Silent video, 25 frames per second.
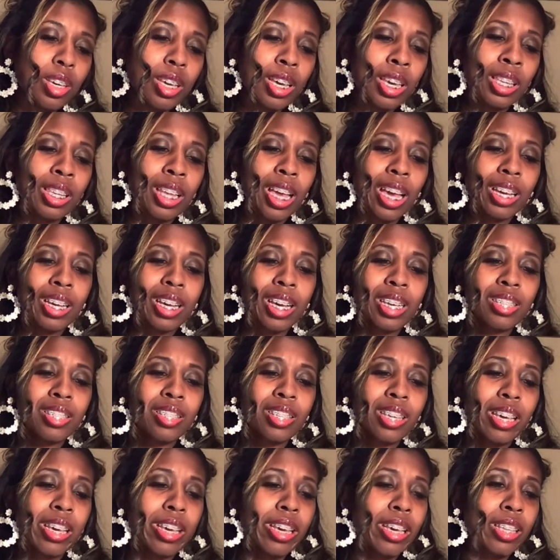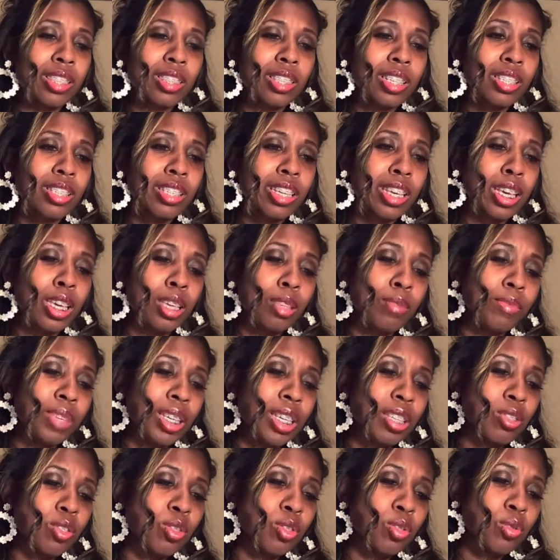And like I said, the team
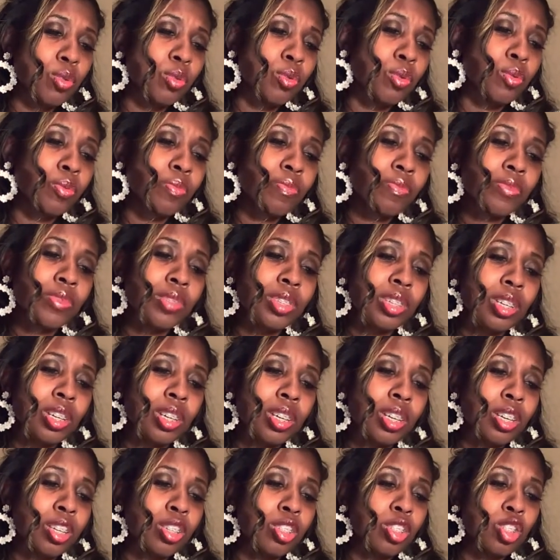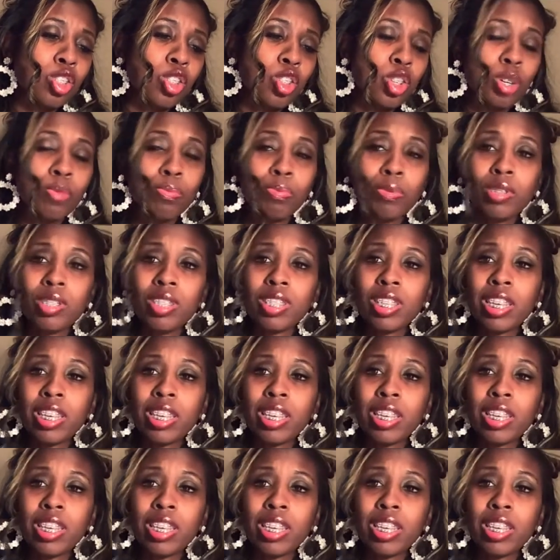need to triple